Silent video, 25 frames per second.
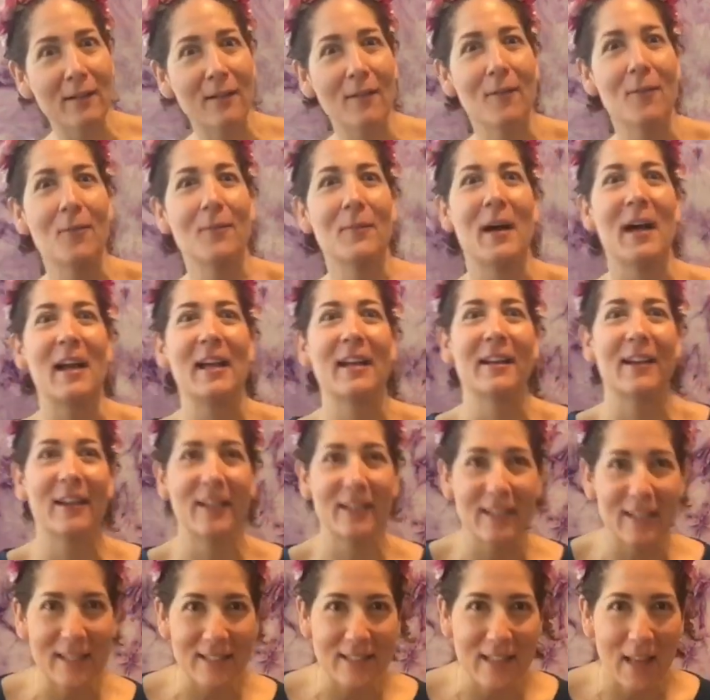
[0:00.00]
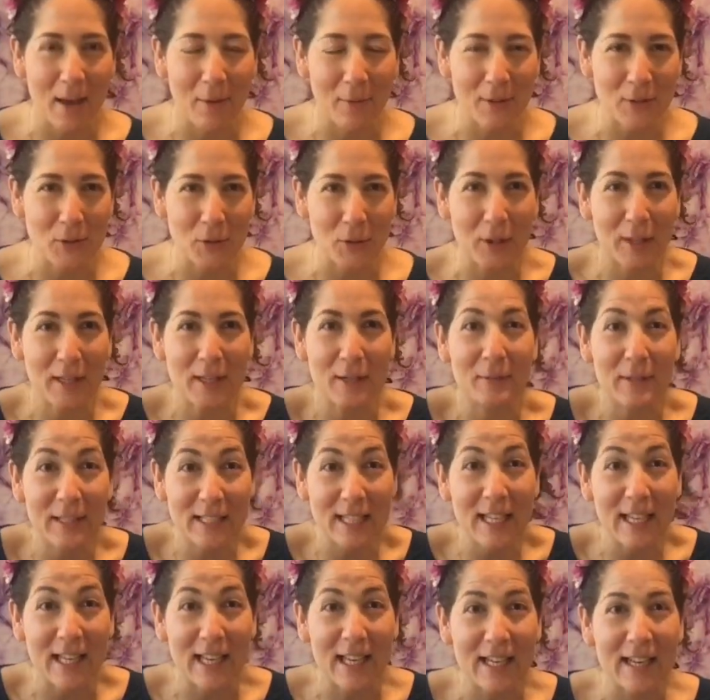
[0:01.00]
Oh my goodness, that was tricky. We
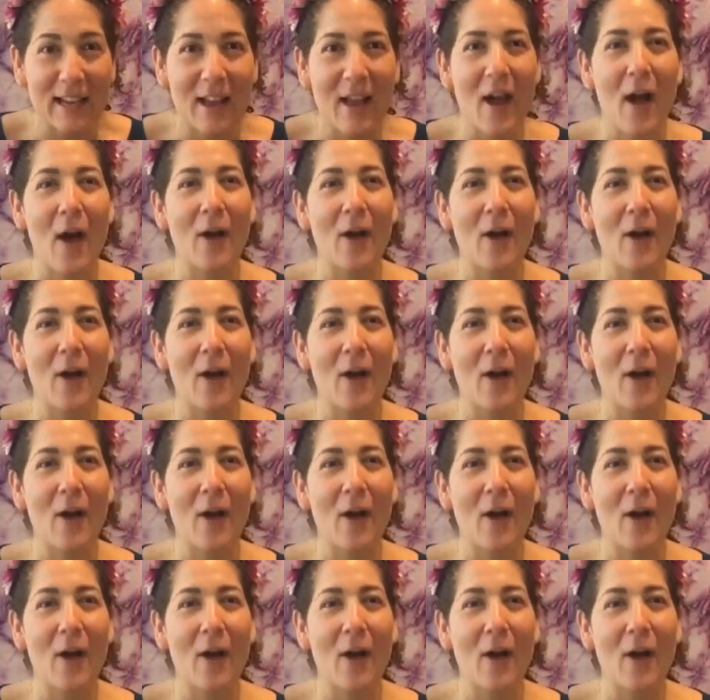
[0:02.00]
did it.